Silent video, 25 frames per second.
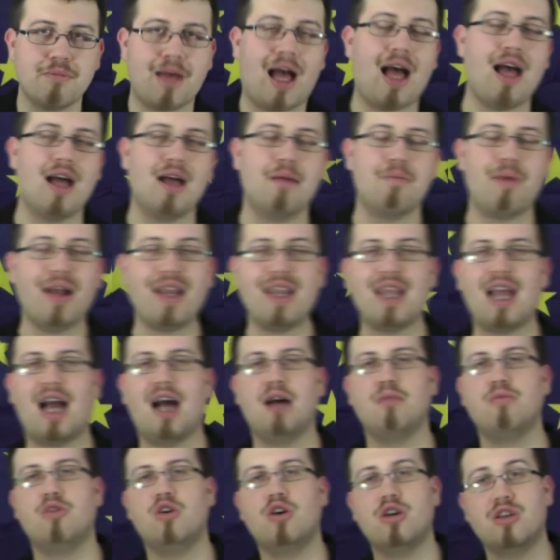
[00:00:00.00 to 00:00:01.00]
body
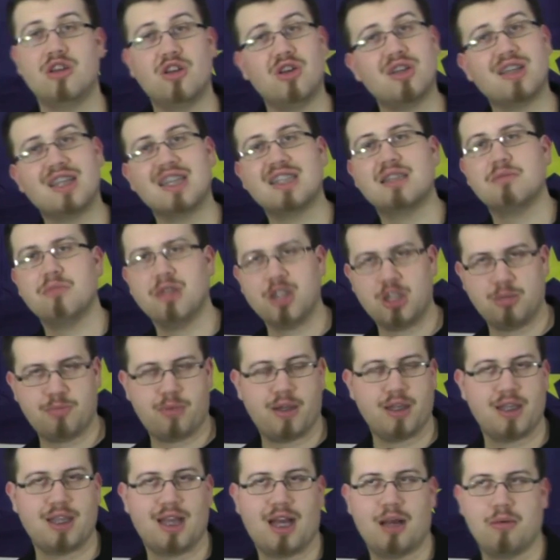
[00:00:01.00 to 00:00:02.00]
armor or not as much
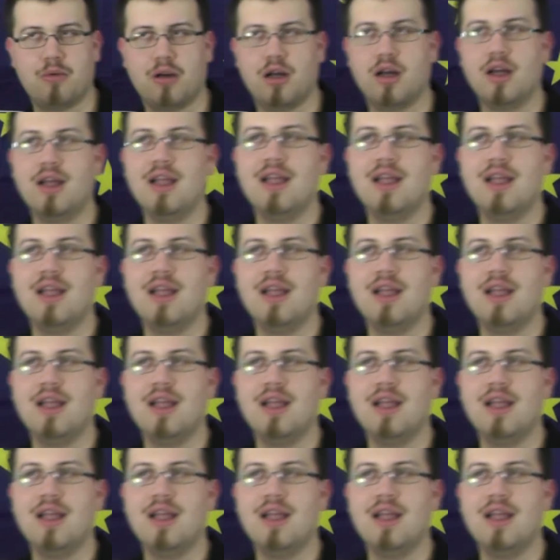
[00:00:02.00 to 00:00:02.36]
body armor.